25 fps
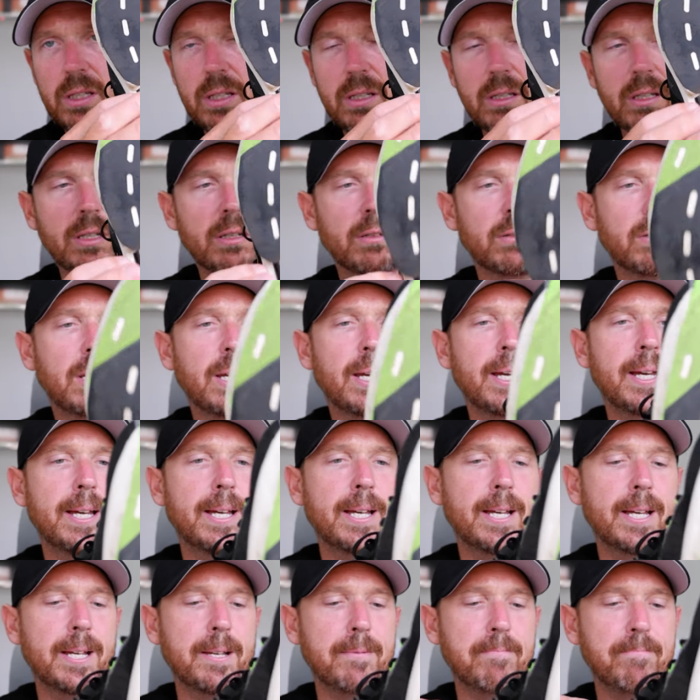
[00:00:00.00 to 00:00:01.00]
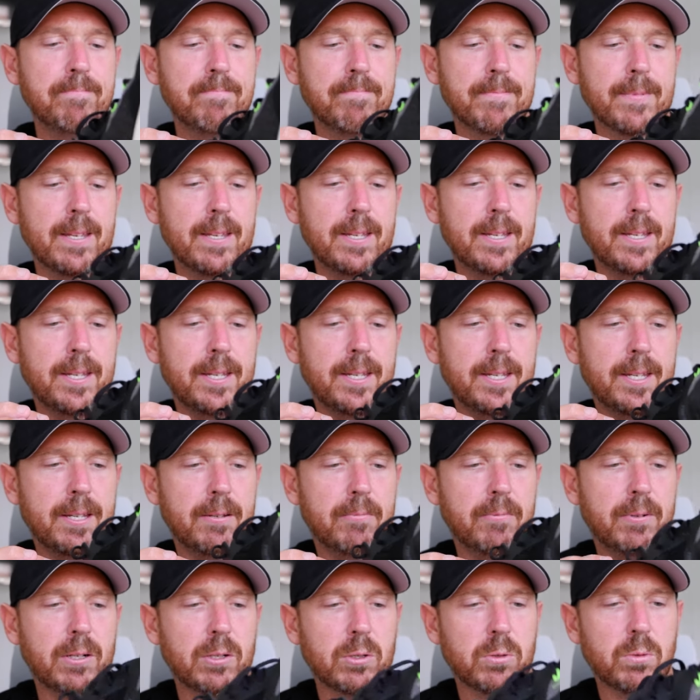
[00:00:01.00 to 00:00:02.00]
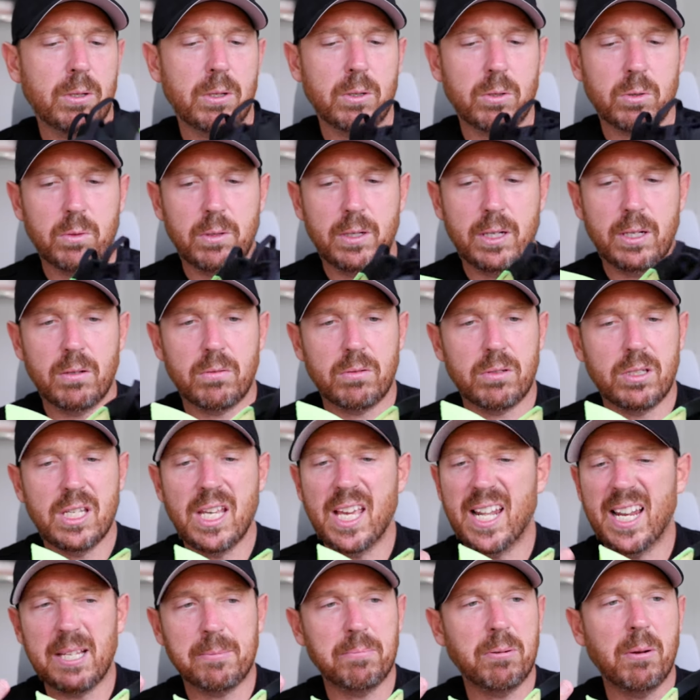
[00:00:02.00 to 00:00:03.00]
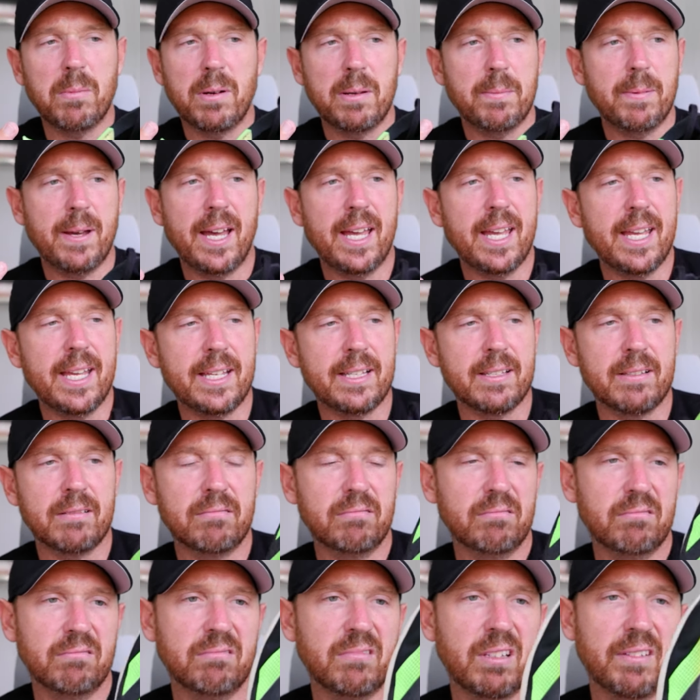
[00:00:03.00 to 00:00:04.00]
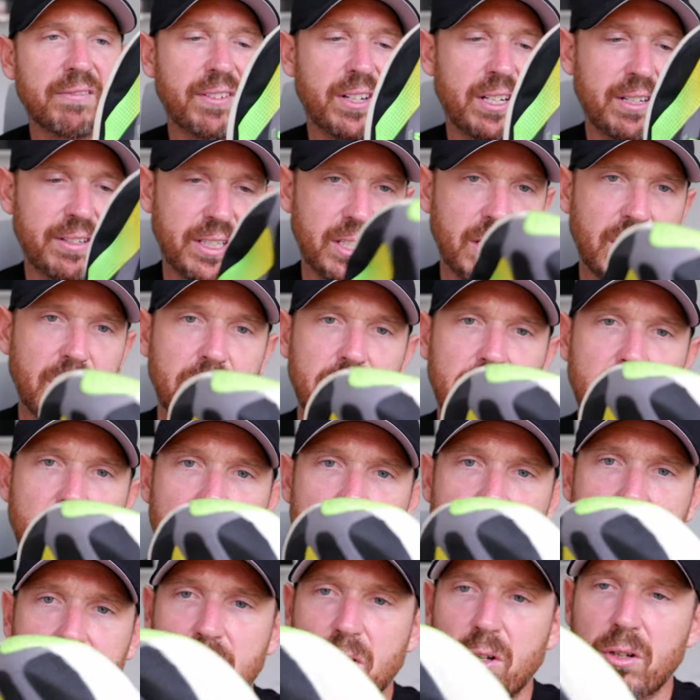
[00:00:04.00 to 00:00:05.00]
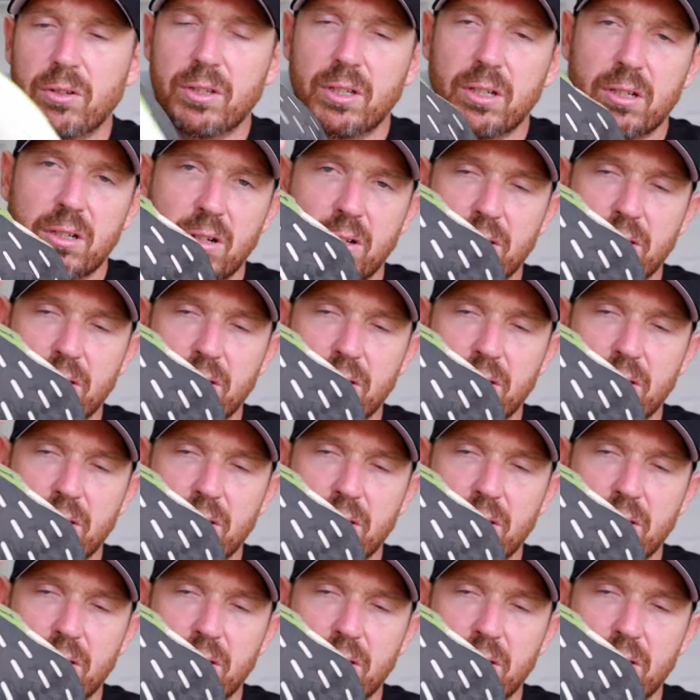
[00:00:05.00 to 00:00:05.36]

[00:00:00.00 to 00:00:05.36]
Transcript: See that? What else? Yeah, that's probably about it, if anything else. You've got the